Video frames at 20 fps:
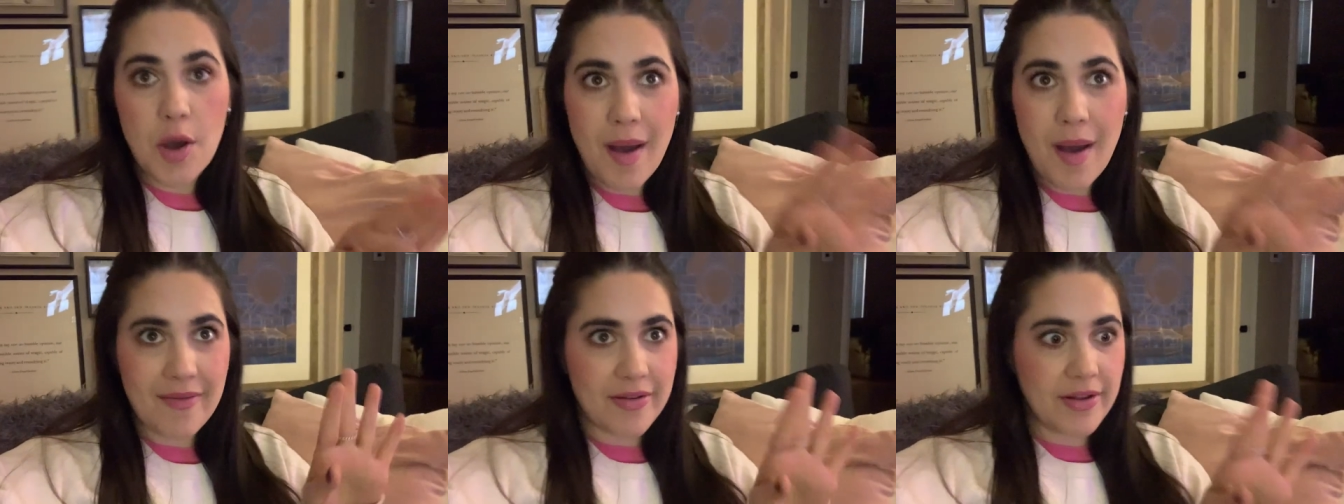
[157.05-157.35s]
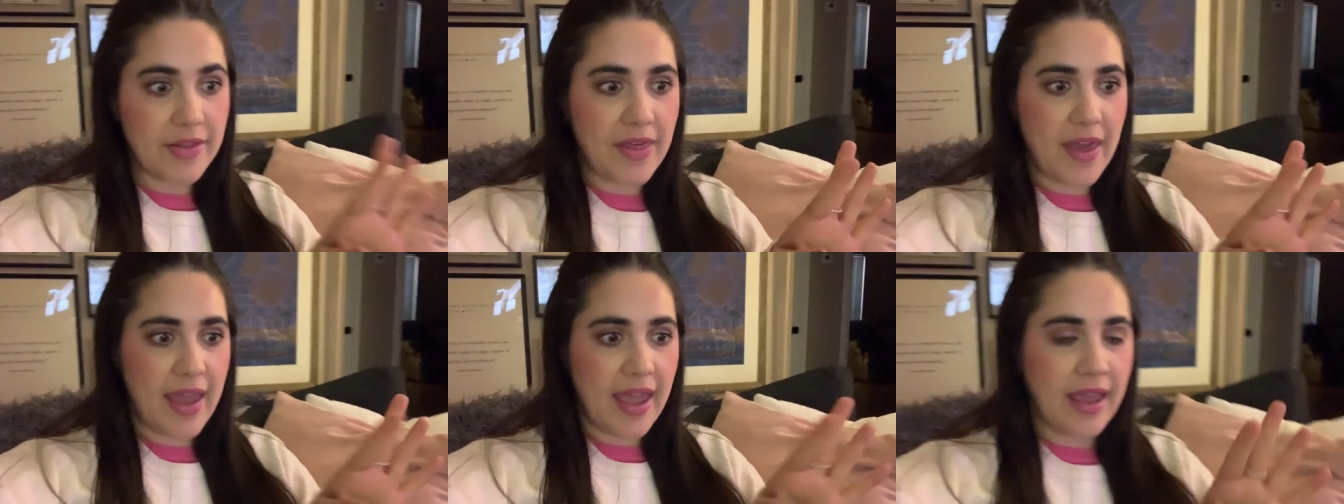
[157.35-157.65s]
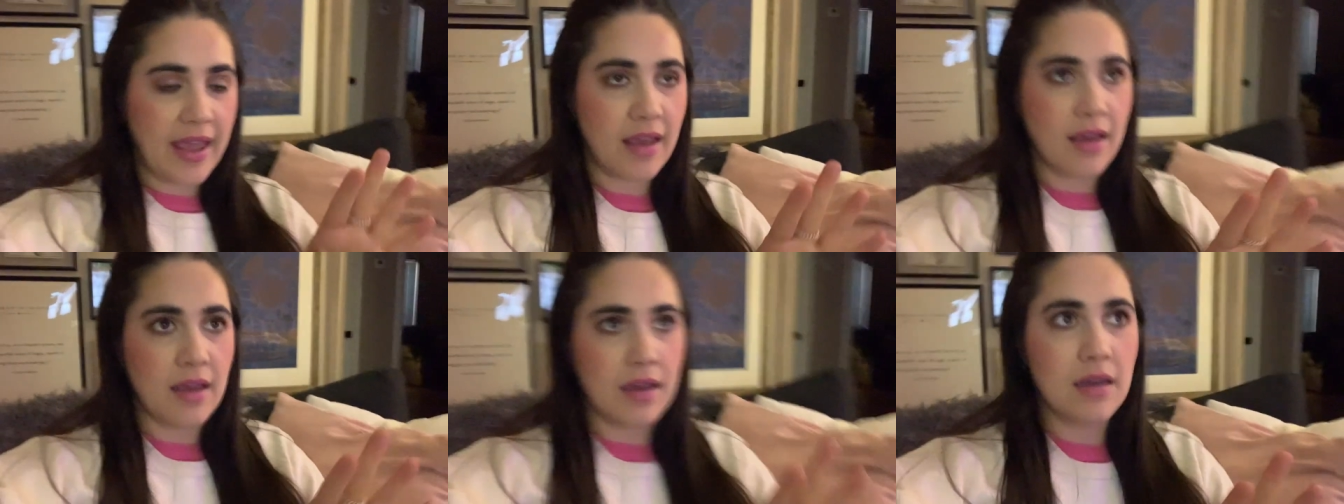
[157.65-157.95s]

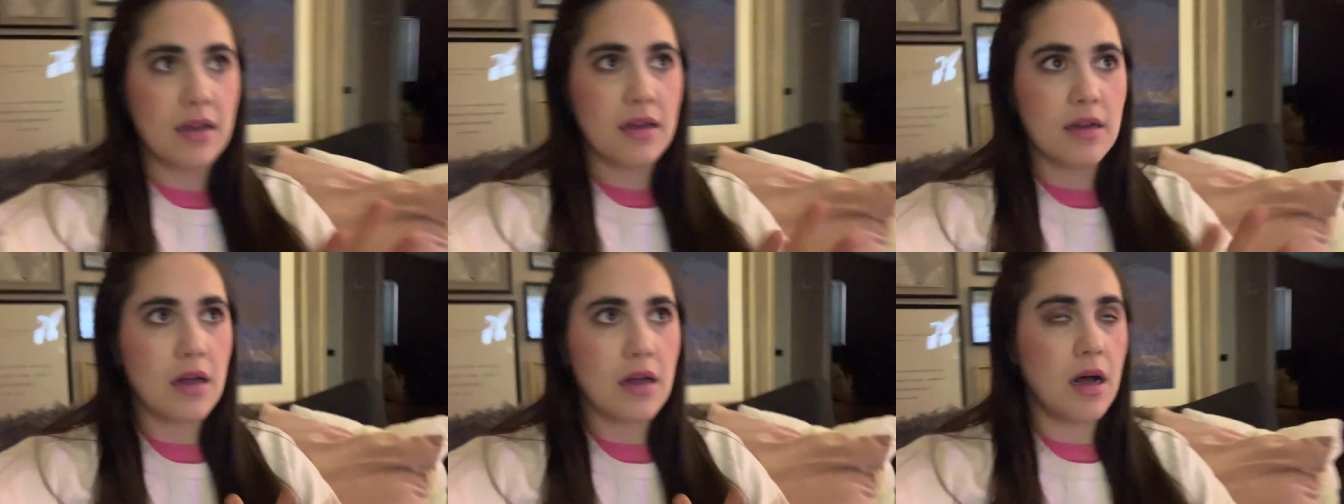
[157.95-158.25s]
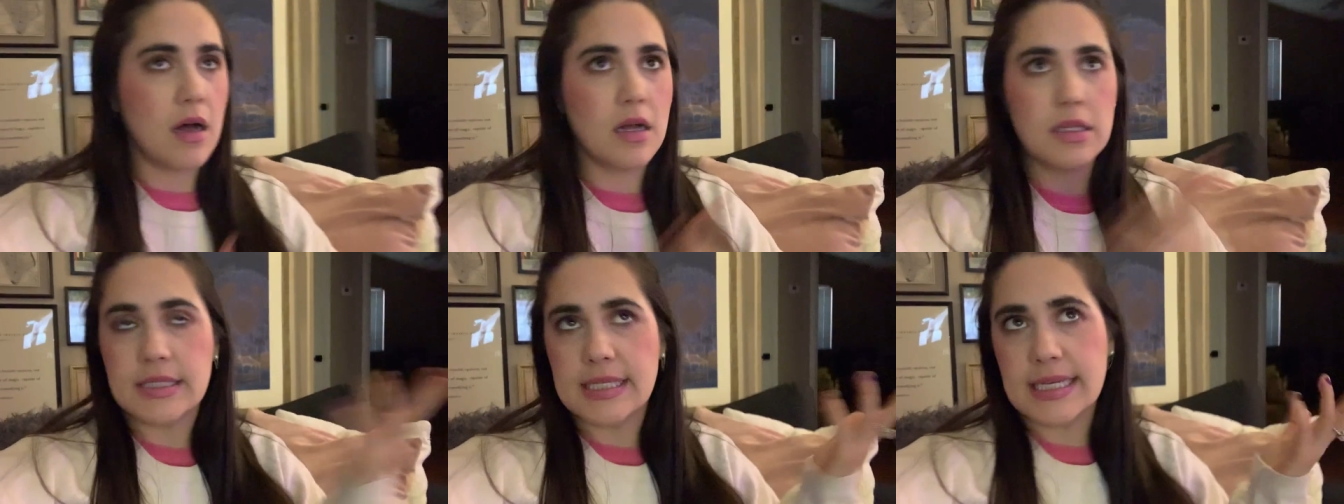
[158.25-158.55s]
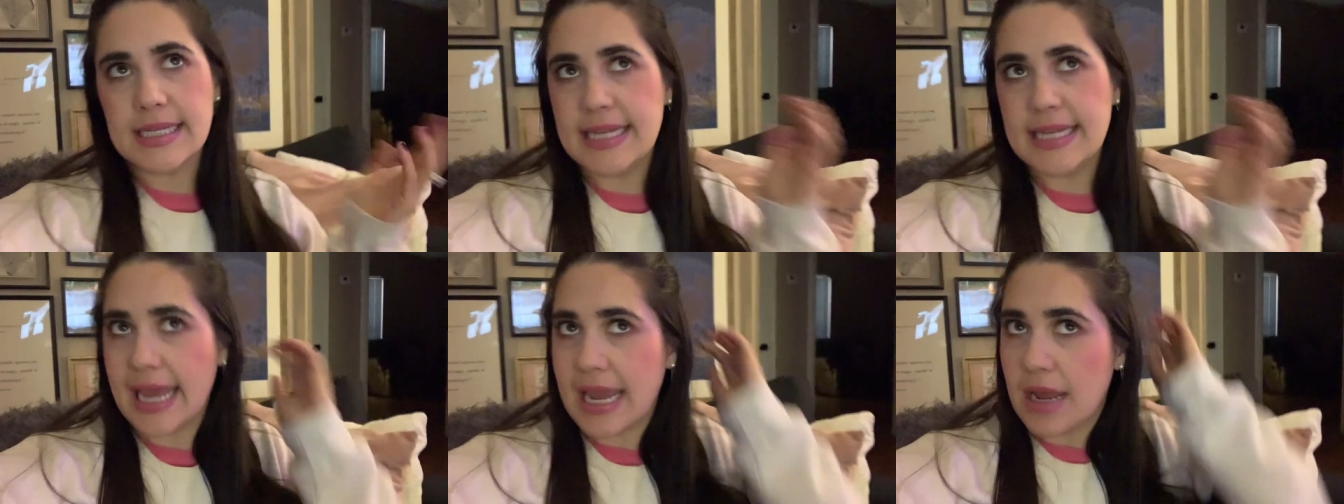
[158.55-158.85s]
everything
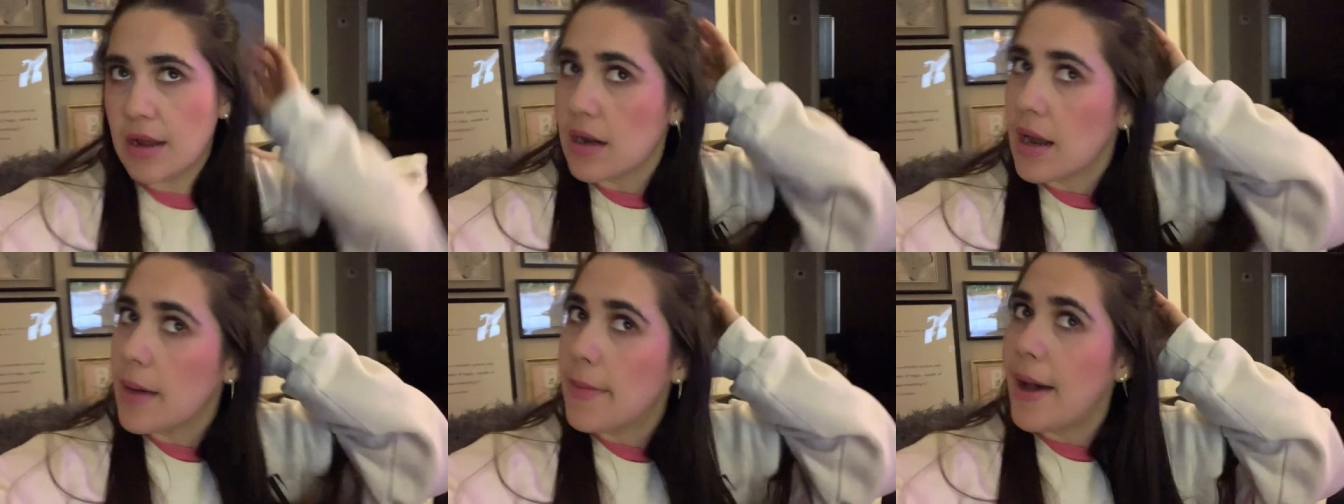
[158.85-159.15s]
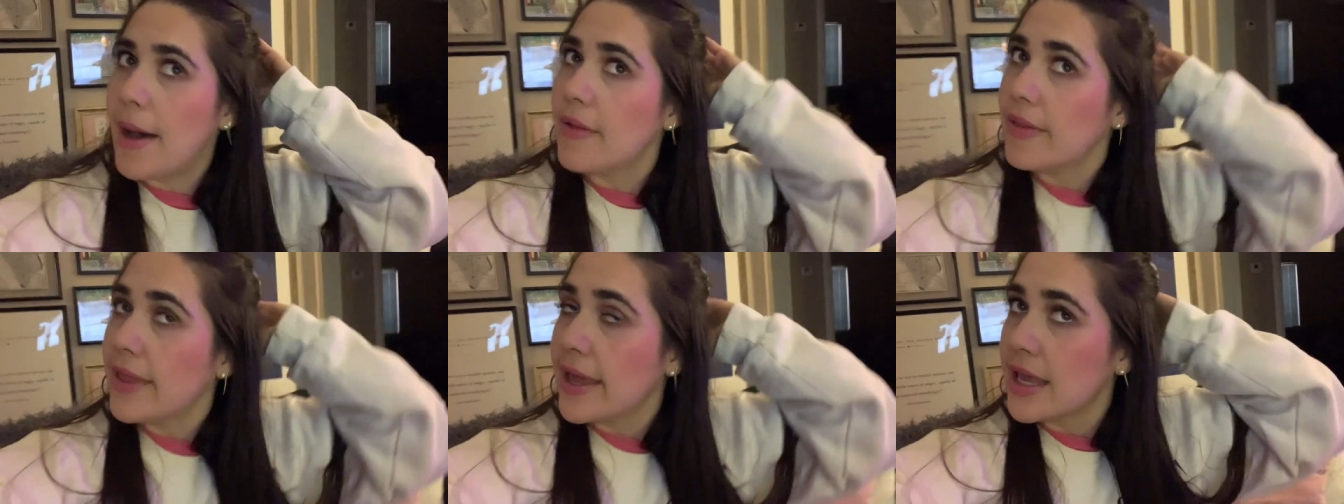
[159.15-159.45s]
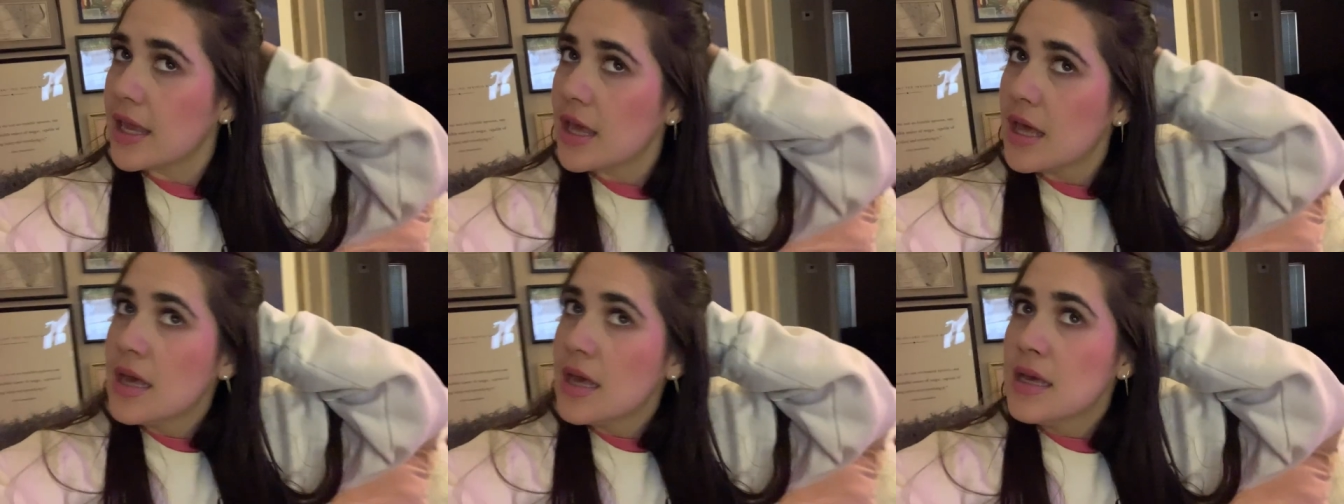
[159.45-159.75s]
to date about like